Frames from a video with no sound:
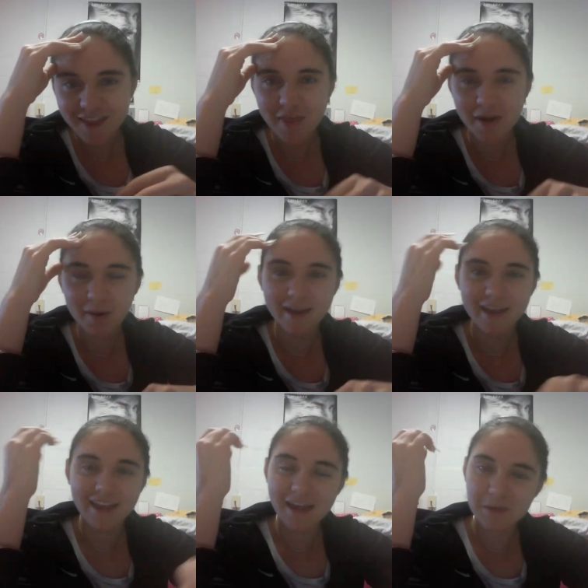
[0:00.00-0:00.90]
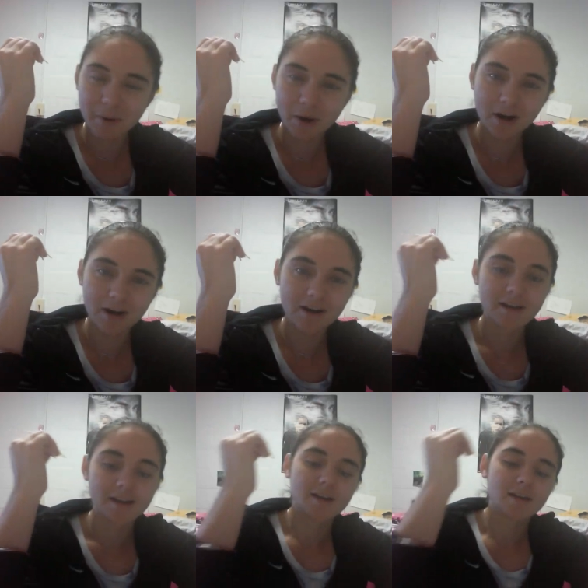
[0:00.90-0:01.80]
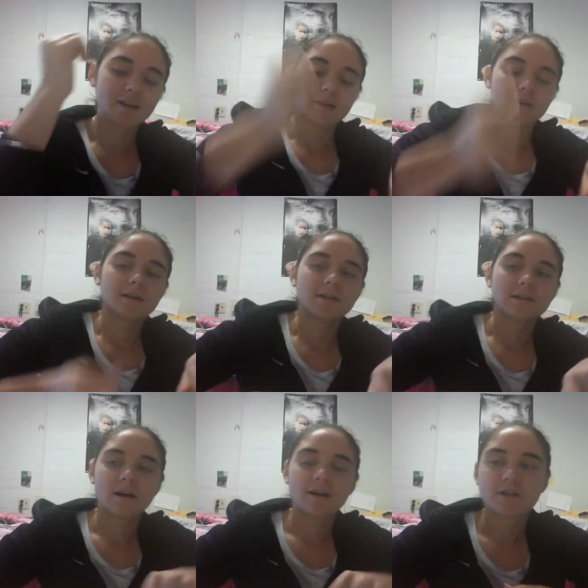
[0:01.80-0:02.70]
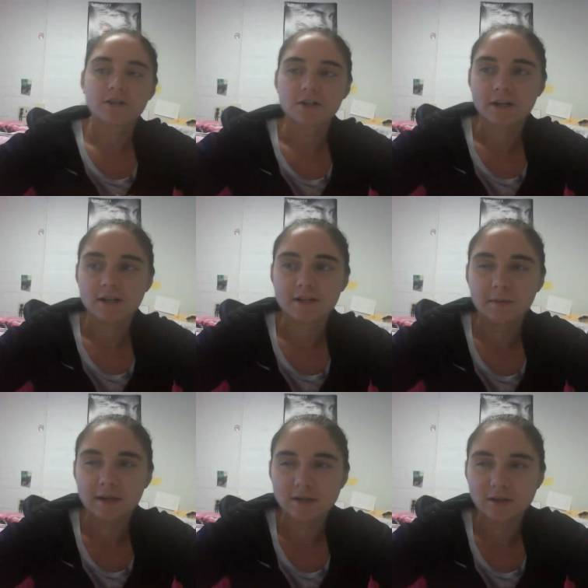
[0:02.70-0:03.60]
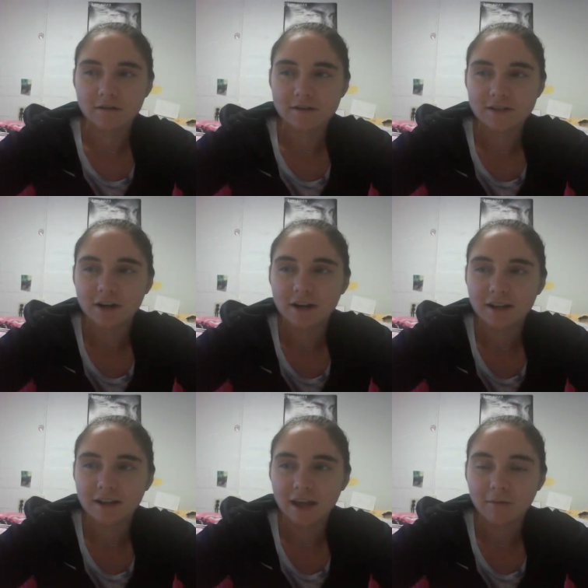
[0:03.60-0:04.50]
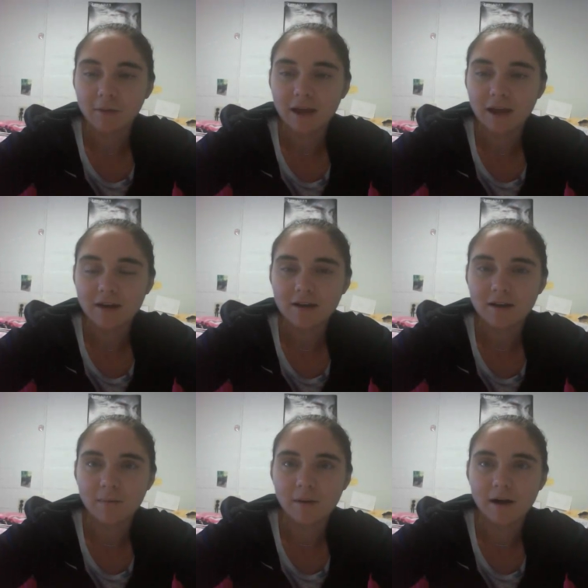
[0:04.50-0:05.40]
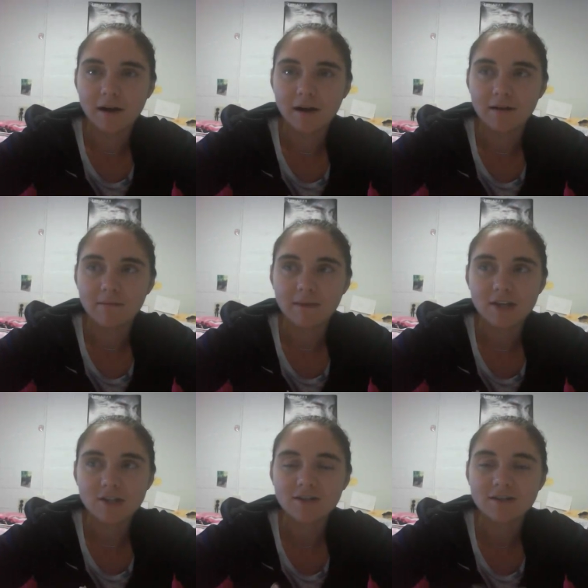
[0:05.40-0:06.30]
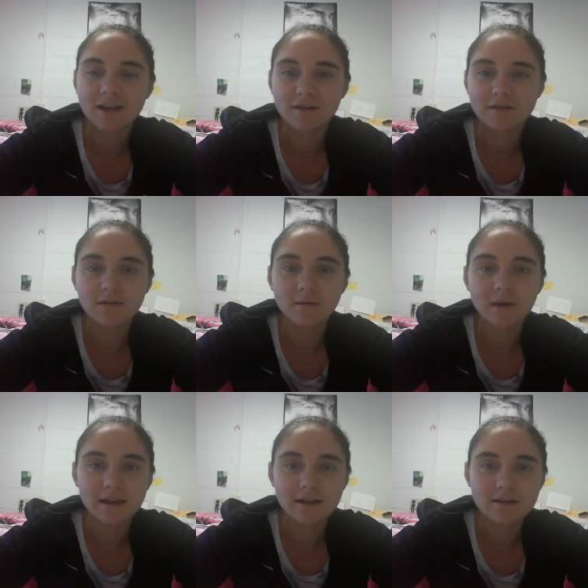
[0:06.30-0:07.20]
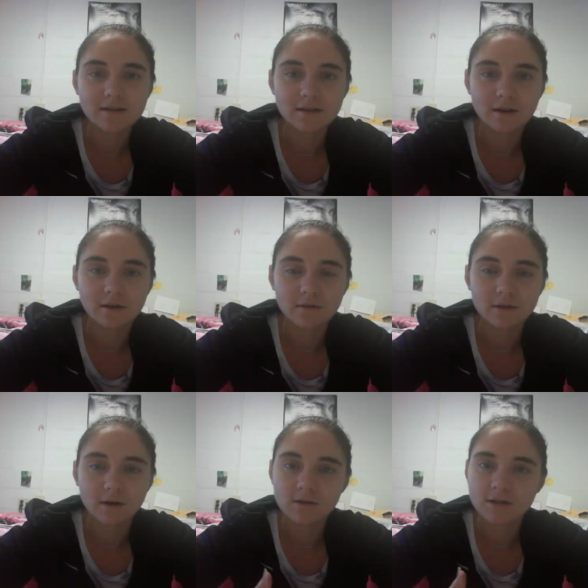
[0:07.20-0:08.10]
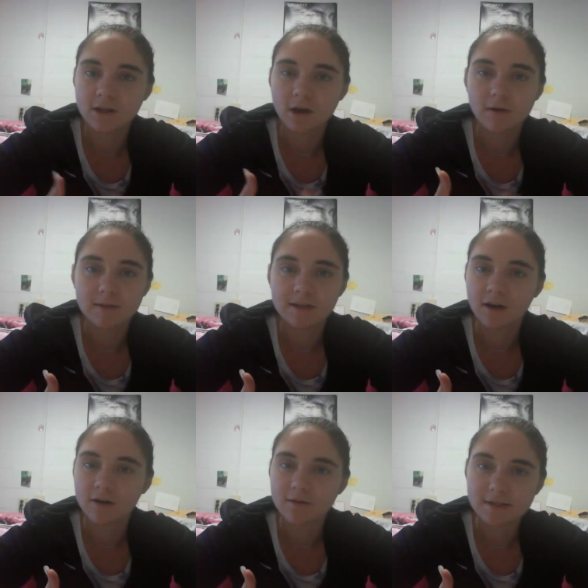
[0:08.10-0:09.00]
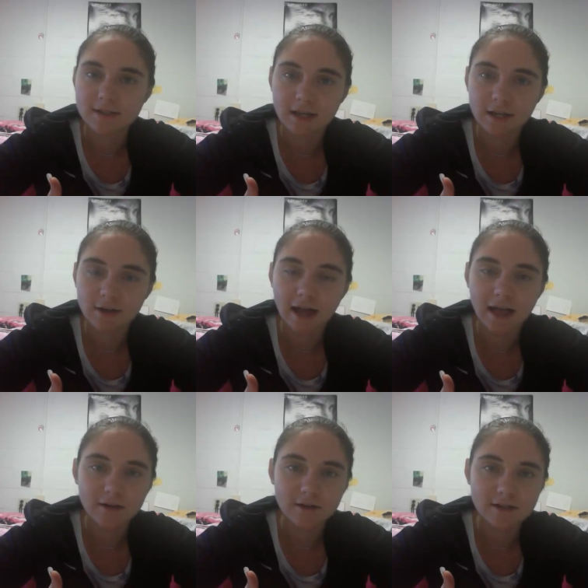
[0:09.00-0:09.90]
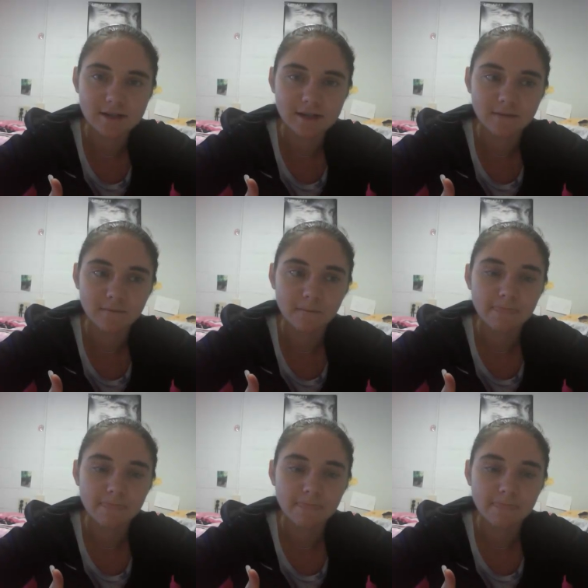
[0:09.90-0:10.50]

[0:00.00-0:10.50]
The weight gain part, not as strict because you're obviously trying to gain weight. Make sure it's healthy weight, though. Don't just go eat McDonald's to get your calories in.